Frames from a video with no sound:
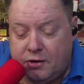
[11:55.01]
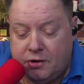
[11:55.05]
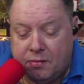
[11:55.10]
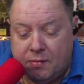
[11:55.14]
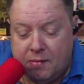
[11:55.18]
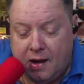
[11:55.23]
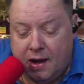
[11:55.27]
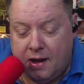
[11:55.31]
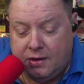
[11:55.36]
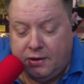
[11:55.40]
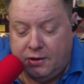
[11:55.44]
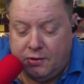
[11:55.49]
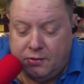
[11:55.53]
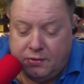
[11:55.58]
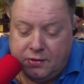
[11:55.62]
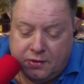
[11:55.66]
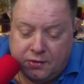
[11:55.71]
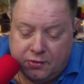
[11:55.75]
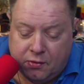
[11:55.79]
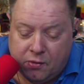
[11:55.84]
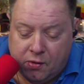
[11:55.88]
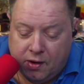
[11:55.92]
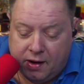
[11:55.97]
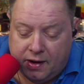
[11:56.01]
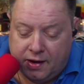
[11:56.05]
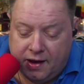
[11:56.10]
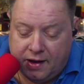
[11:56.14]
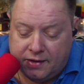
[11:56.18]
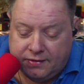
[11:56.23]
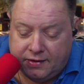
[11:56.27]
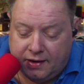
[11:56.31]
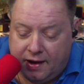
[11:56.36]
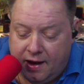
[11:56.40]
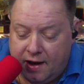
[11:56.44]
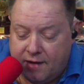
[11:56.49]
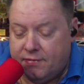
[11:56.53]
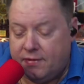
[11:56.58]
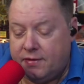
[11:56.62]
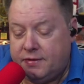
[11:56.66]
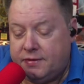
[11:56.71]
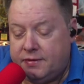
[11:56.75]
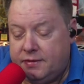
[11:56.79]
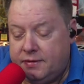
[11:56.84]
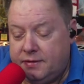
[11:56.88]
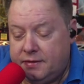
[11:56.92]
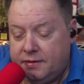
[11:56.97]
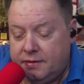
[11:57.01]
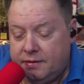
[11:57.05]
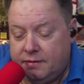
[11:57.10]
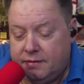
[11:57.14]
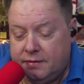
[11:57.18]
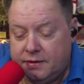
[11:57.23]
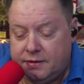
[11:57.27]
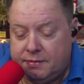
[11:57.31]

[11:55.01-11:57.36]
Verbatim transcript: undermine union organizing efforts,